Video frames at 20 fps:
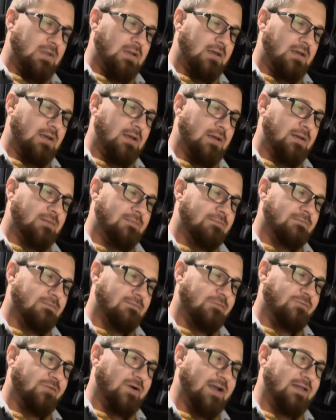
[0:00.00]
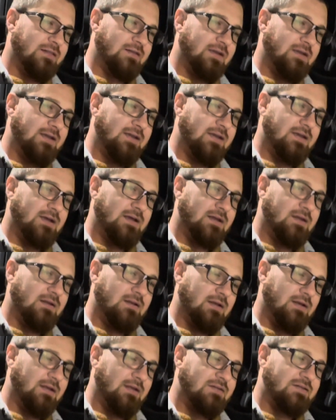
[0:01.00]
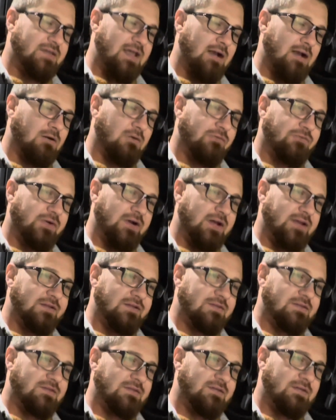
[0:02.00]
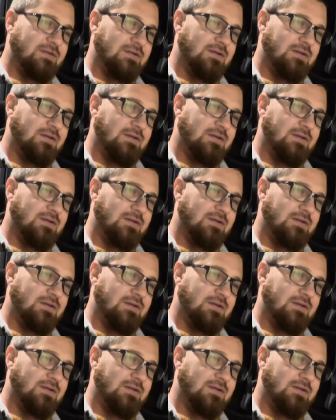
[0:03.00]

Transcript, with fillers: Uh, finally, a, a, sacrifice